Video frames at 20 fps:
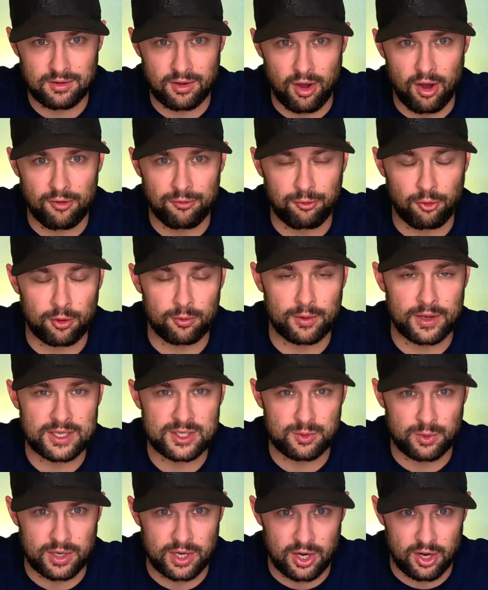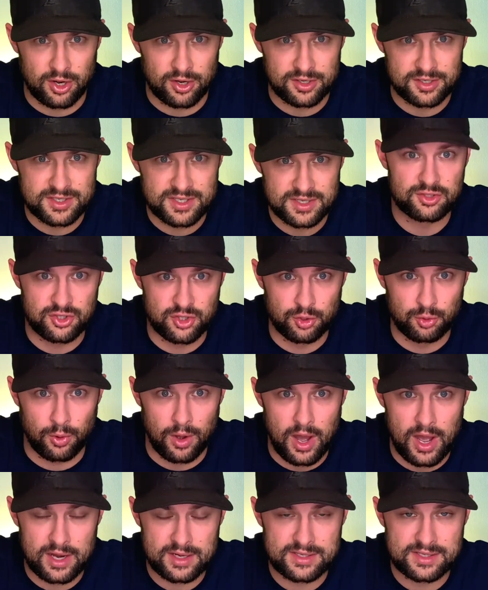All 4 runs were earned, 2
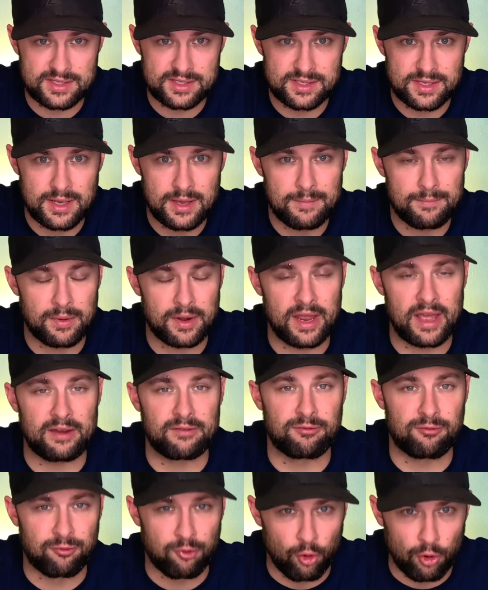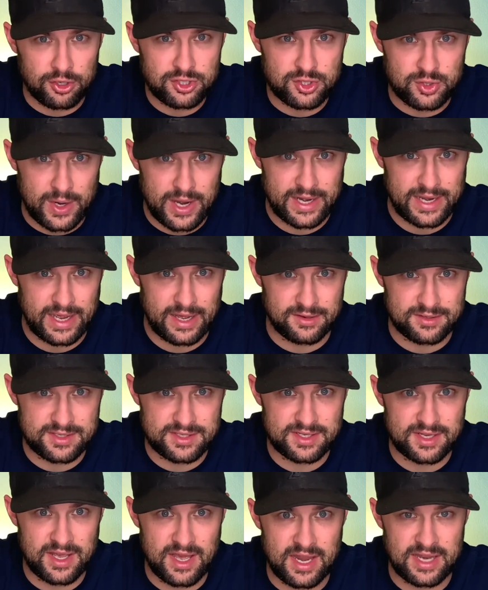walks, but he had 4
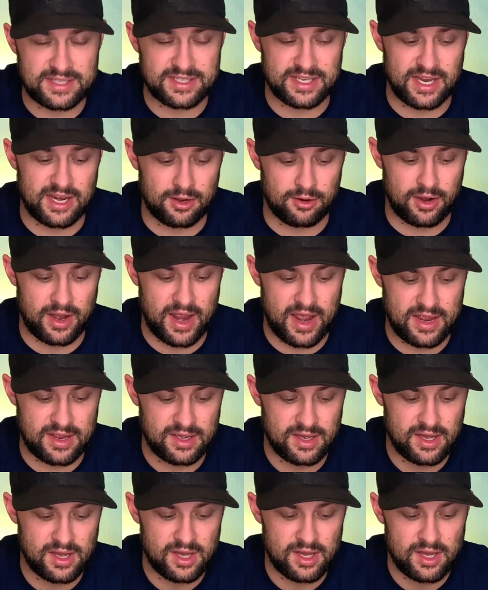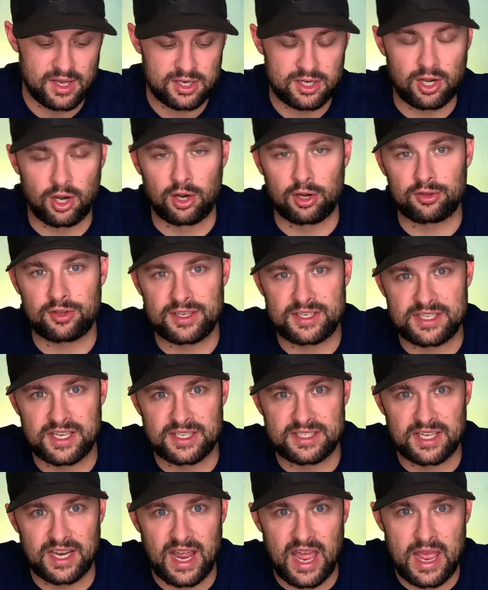strikeouts, and his ERA currently
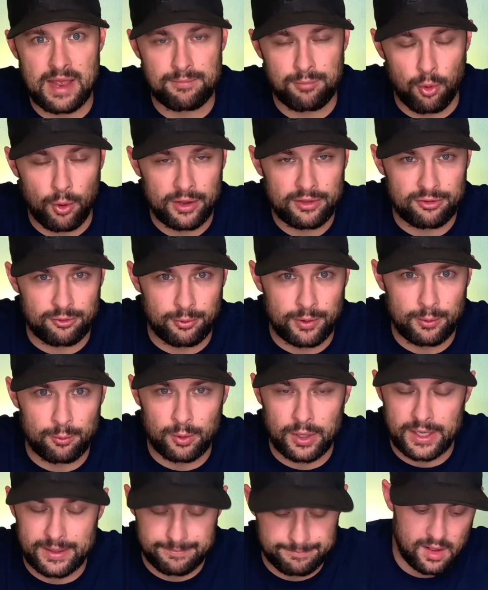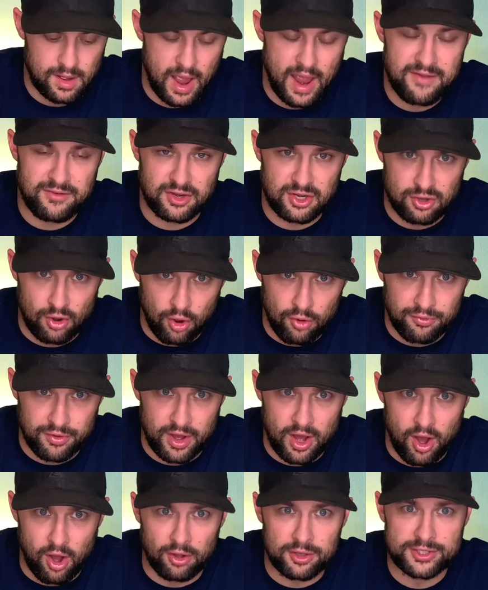sits at 8.31. Ivan
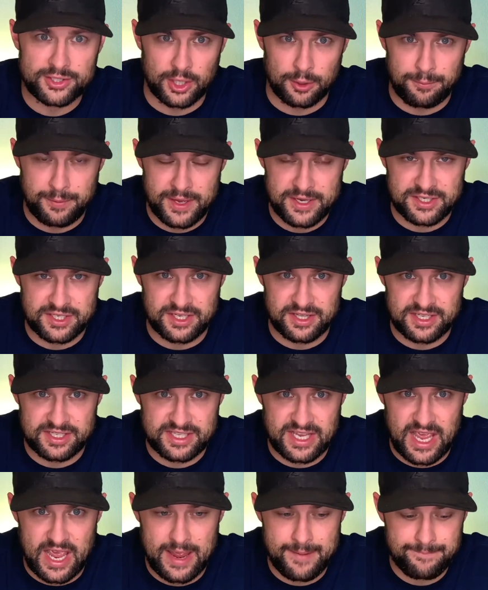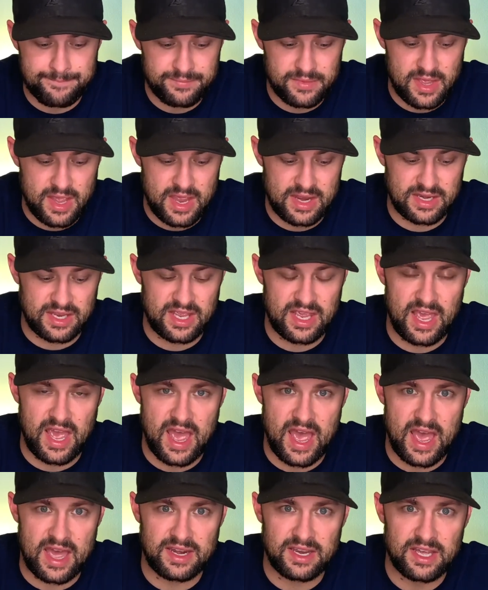Nova also pitched in this game, and he
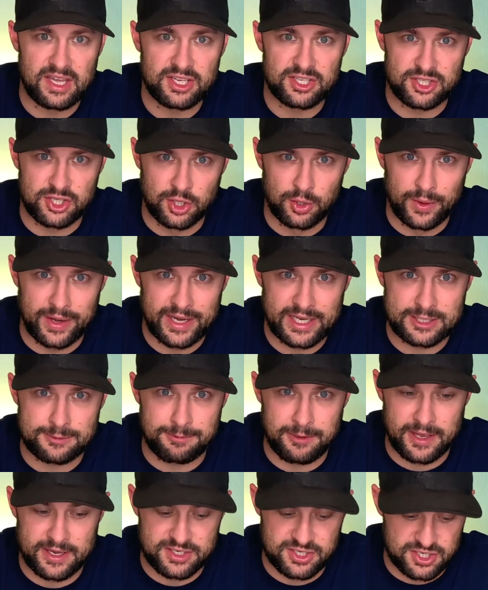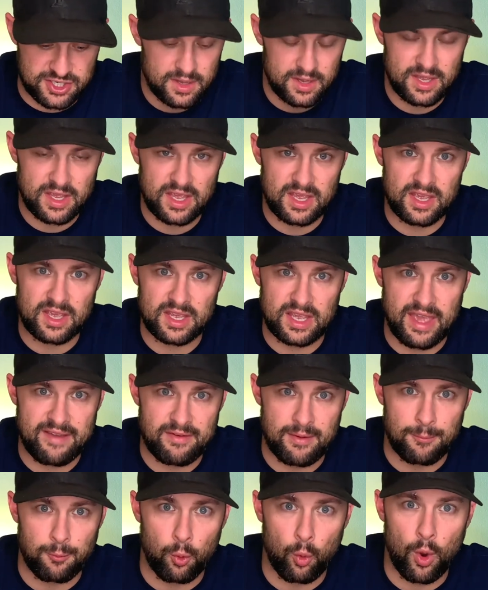had 2 innings pitched. He gave
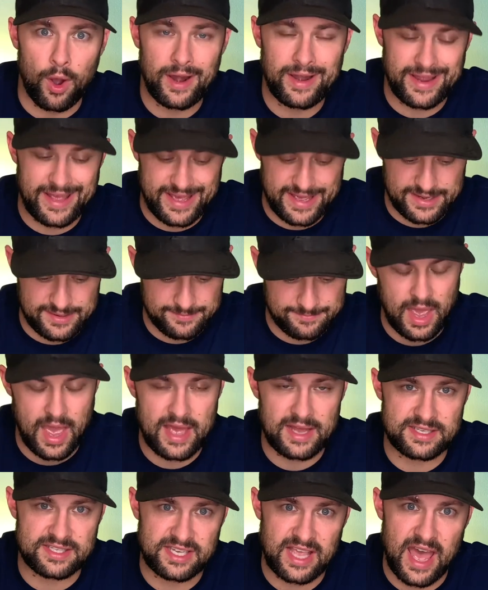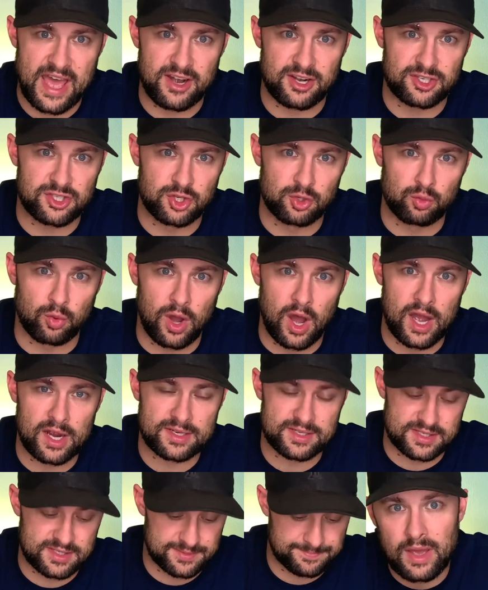up 1 hit, had scattered 2
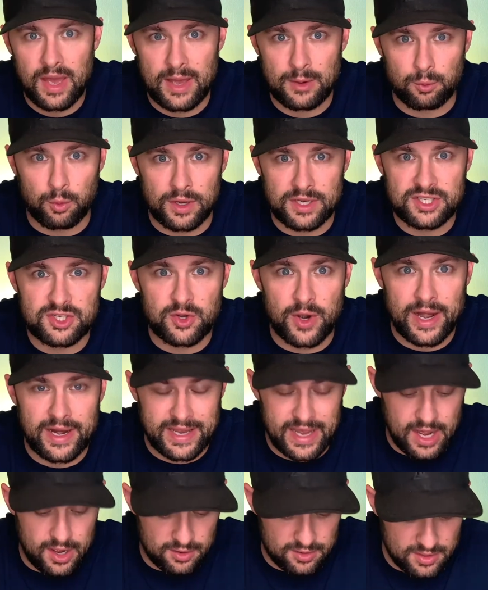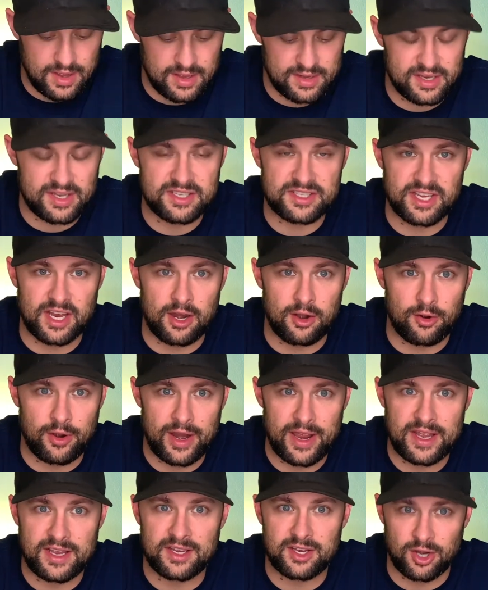walks, had 1 strikeout, and his
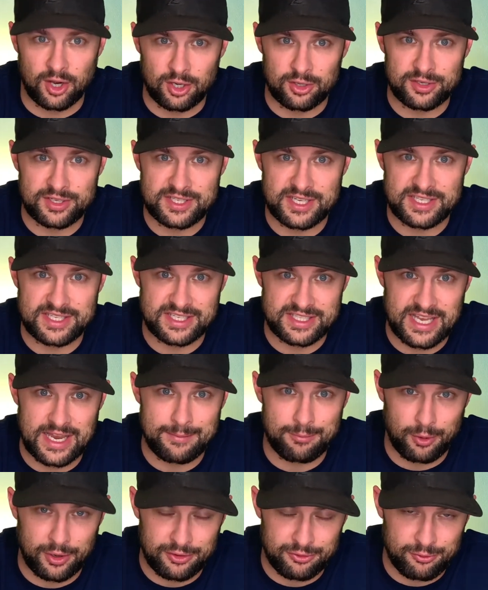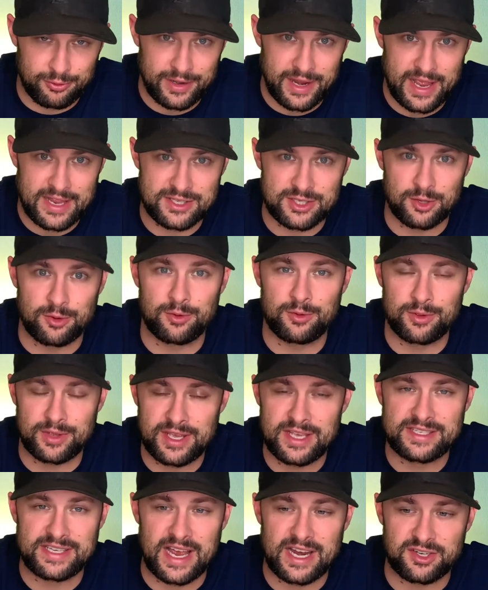ERA currently sits at 10.38. So
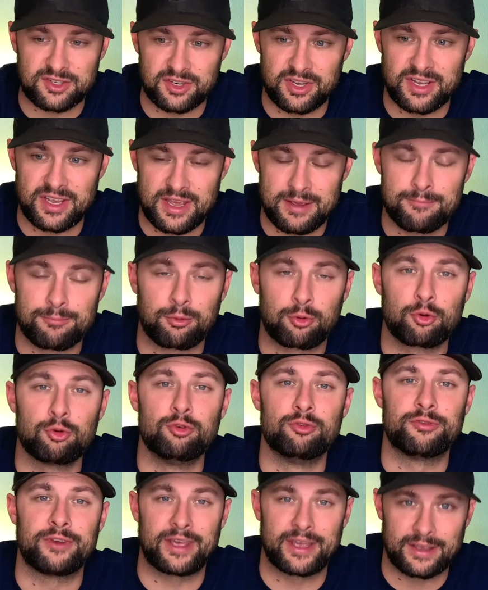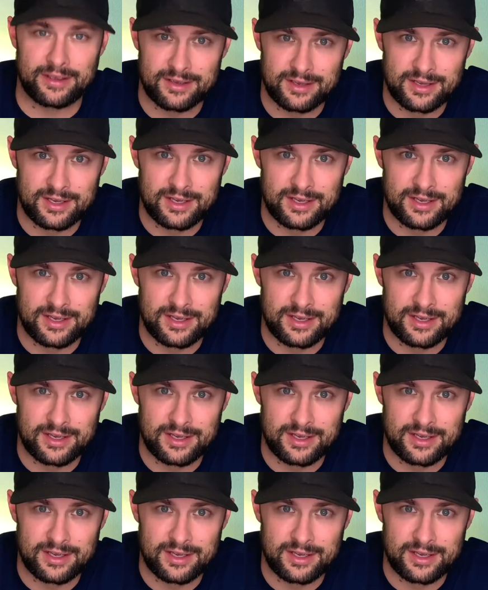he's actually improving